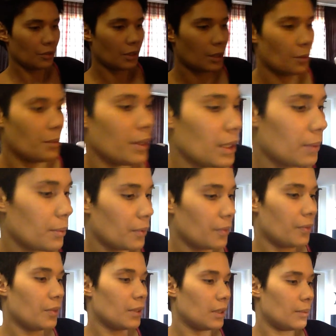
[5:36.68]
do it quick
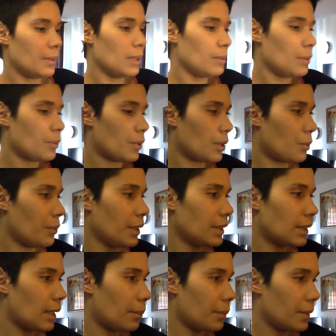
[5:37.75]
before the baby boy
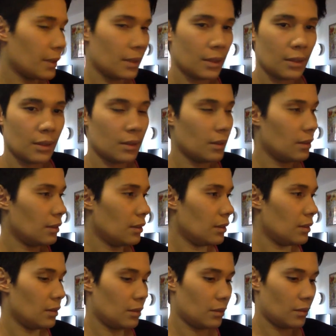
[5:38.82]
gets up.
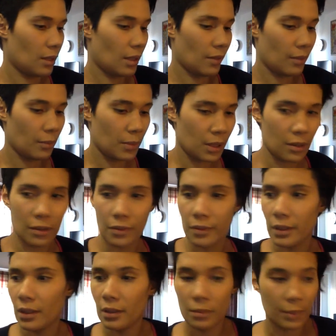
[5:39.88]
So I have a mirror over
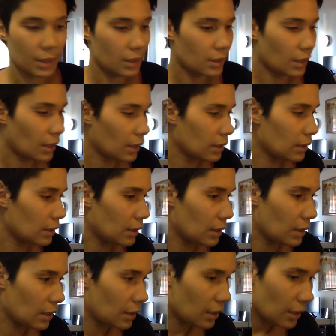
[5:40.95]
here on my side.
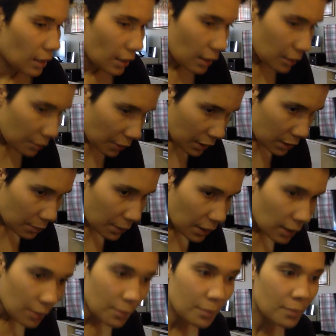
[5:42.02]
And where's
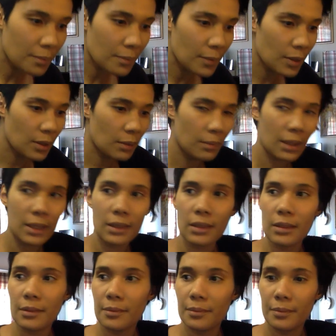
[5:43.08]
my beauty
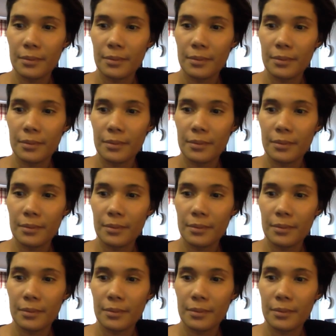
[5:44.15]
blender?